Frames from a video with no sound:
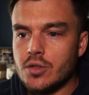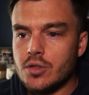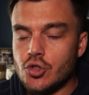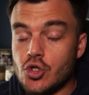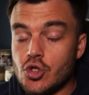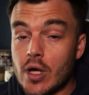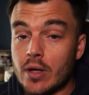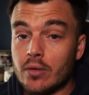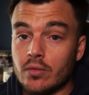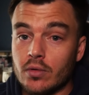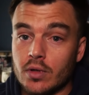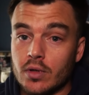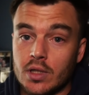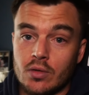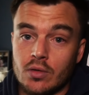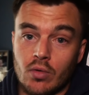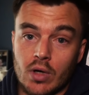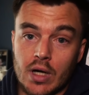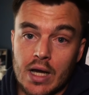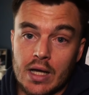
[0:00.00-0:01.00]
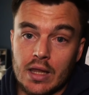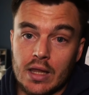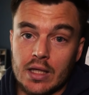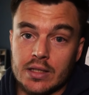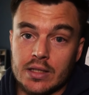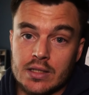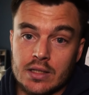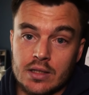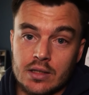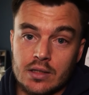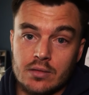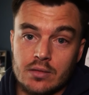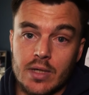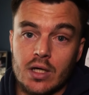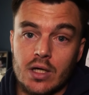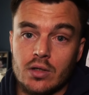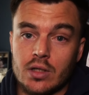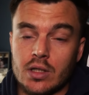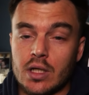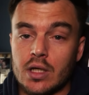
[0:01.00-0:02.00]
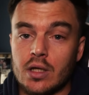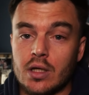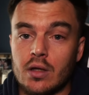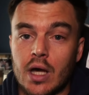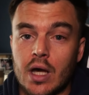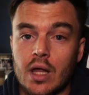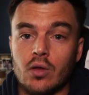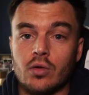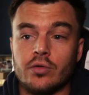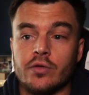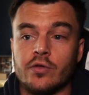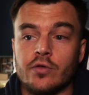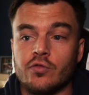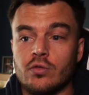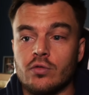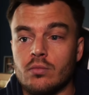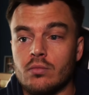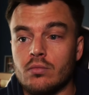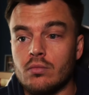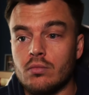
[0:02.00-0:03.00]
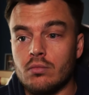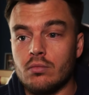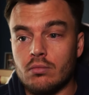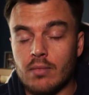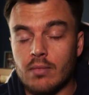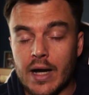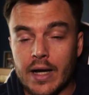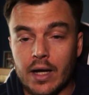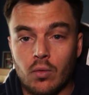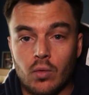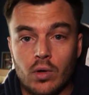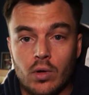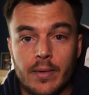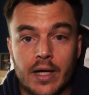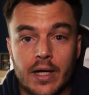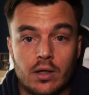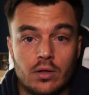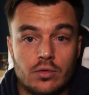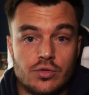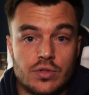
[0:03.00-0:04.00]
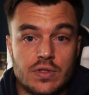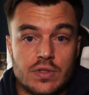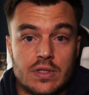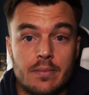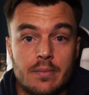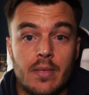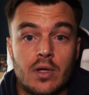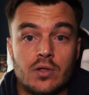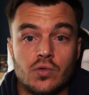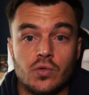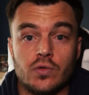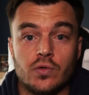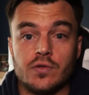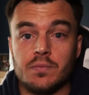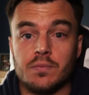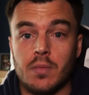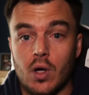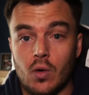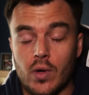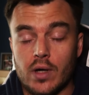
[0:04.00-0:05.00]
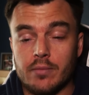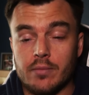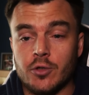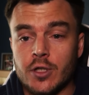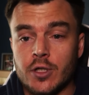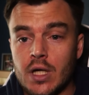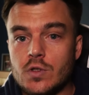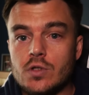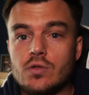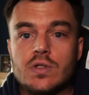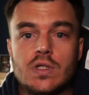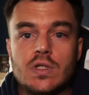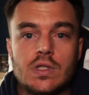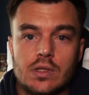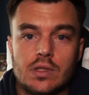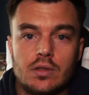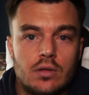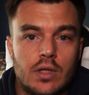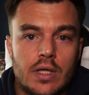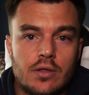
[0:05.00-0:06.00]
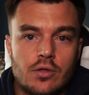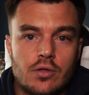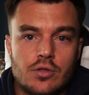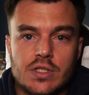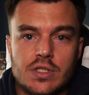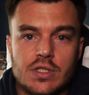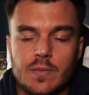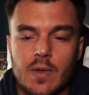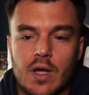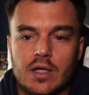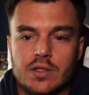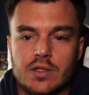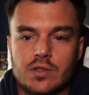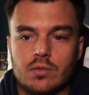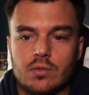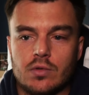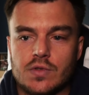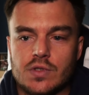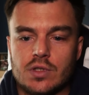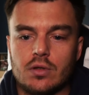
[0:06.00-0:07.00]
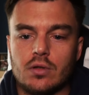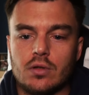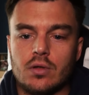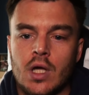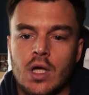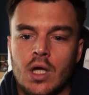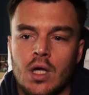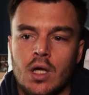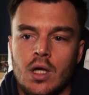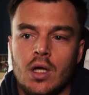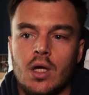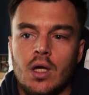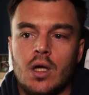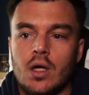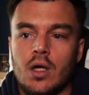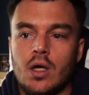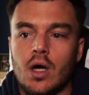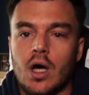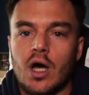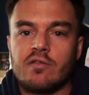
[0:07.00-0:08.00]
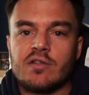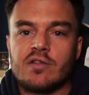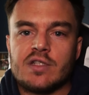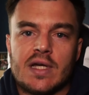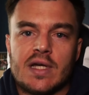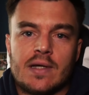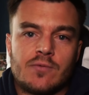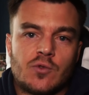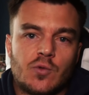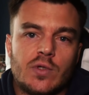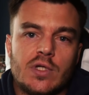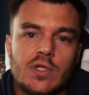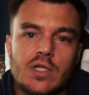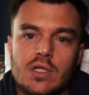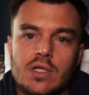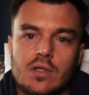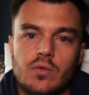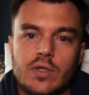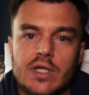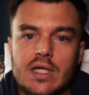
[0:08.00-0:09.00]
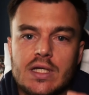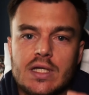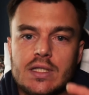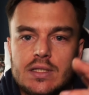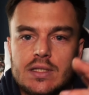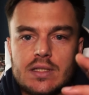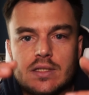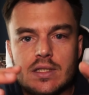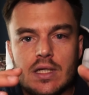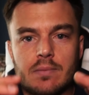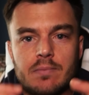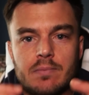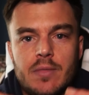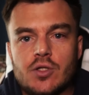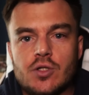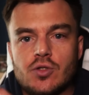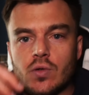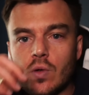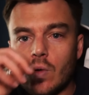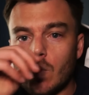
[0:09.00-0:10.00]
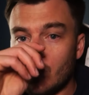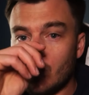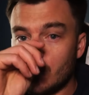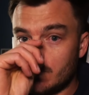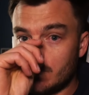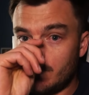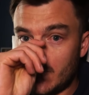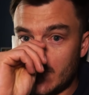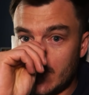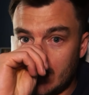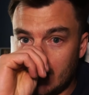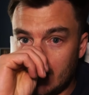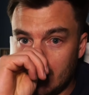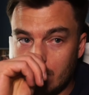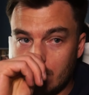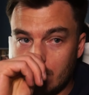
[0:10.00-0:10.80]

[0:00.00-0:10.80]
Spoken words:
generally what I like to think about, and I learned this from one of my coaches and mentors, Paul Weber, use as little energy as possible. Oftentimes we get into these like pigeonholes of like,